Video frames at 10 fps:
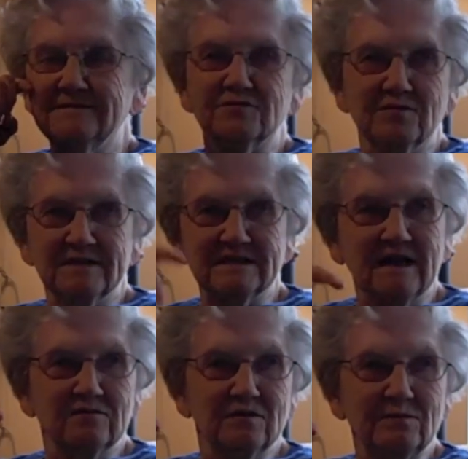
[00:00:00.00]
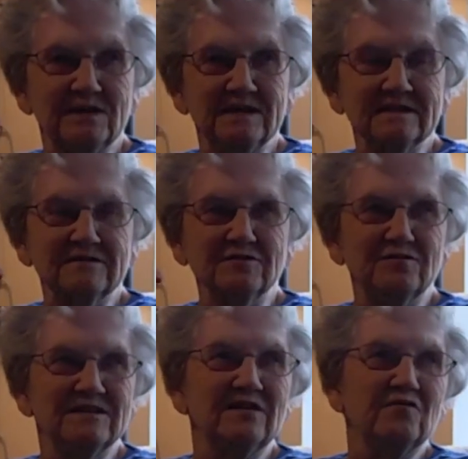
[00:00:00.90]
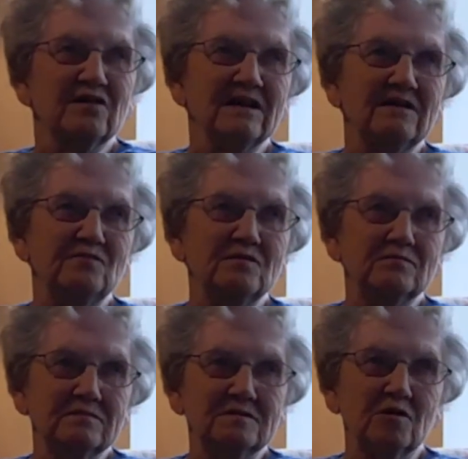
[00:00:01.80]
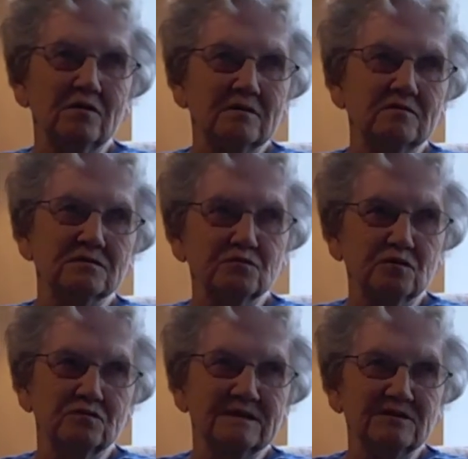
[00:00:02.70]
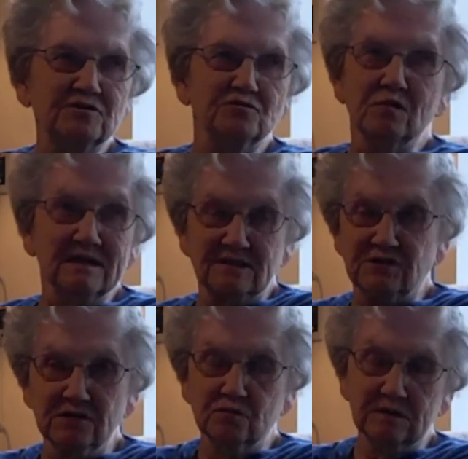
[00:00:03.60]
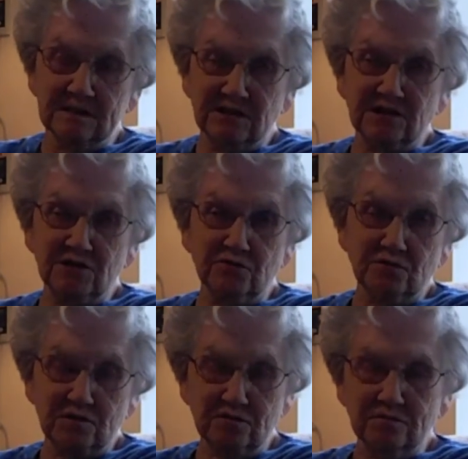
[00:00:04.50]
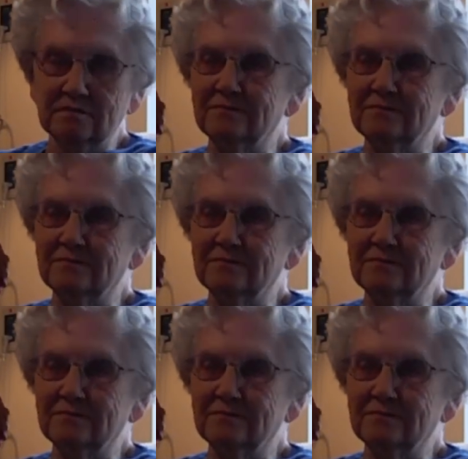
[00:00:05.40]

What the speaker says: So that's how we met. So whenever I gave a talk, I always wore red shoes. Well, I still wear red shoes too,